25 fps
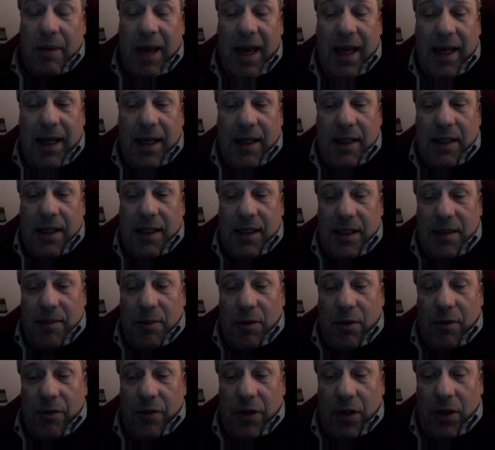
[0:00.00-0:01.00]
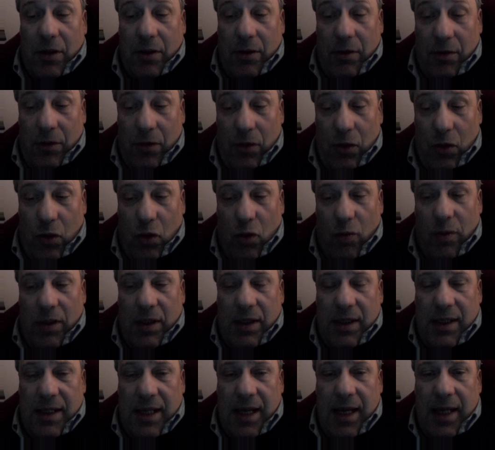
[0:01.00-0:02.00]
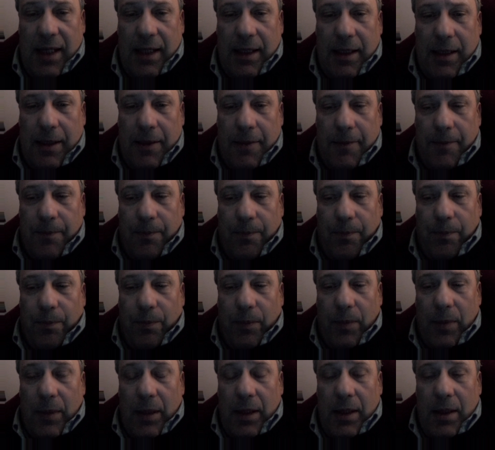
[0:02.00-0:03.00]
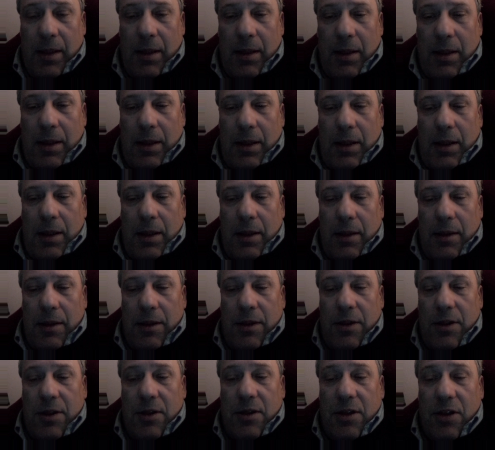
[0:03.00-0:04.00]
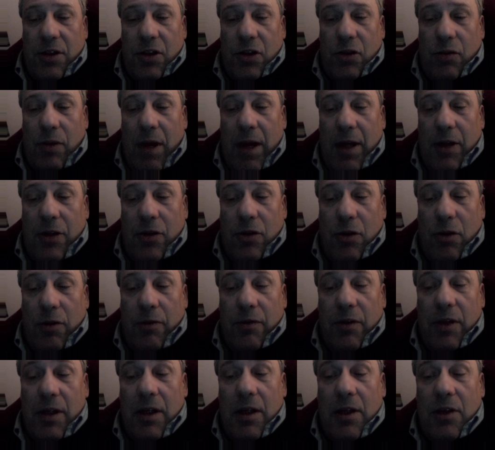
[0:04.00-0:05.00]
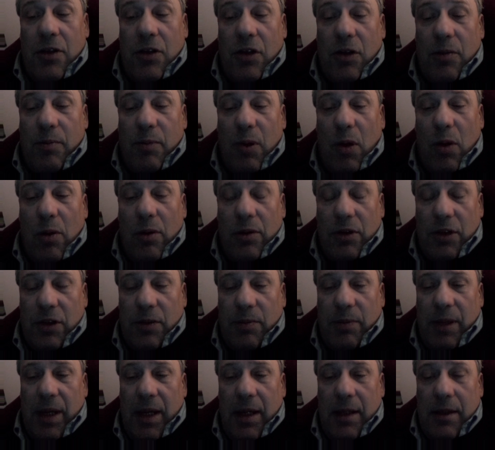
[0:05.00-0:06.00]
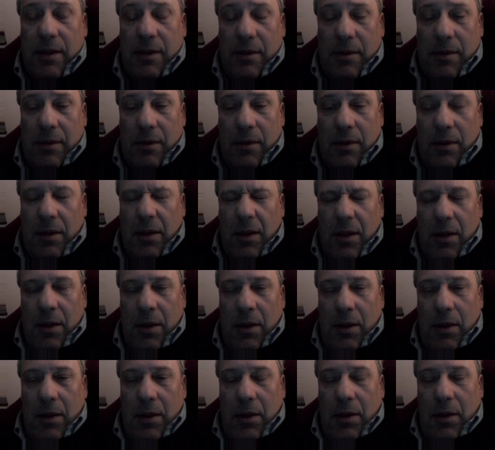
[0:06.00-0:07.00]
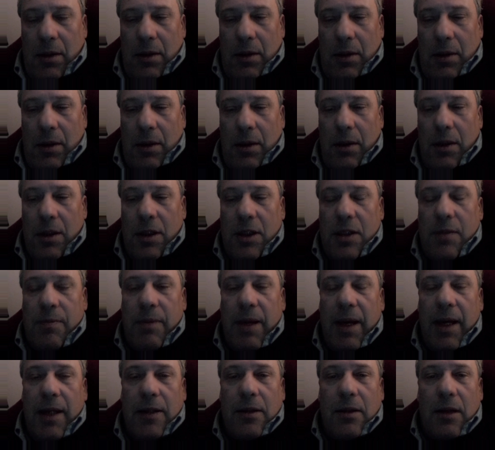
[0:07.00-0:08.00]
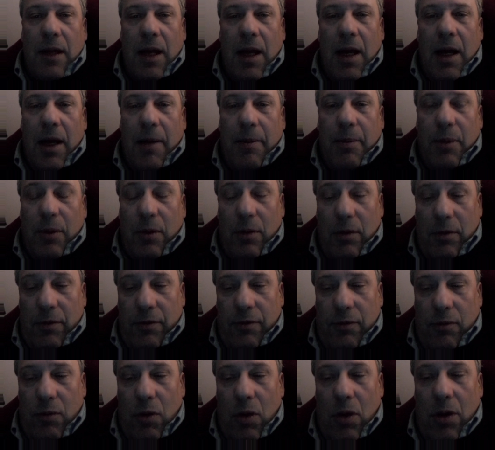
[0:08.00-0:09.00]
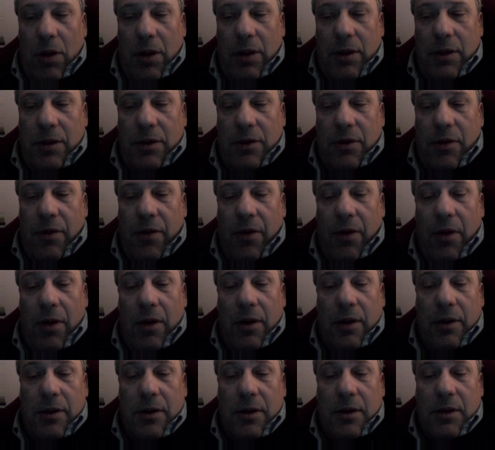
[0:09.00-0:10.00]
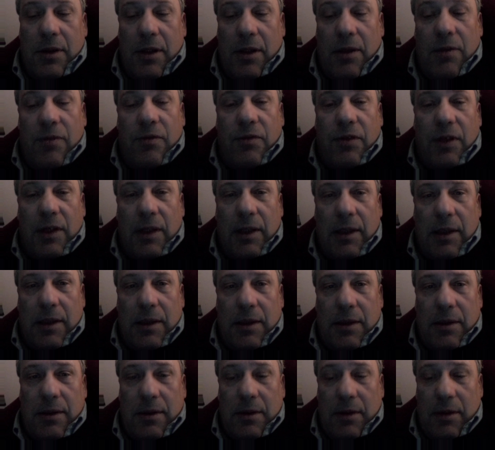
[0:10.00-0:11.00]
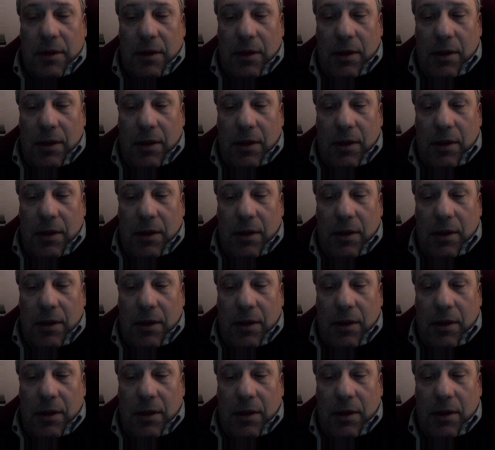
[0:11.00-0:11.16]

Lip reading: mechanism of the human psyche. This is the structure of the interpolar space. It's made up of words, thoughts, and feelings.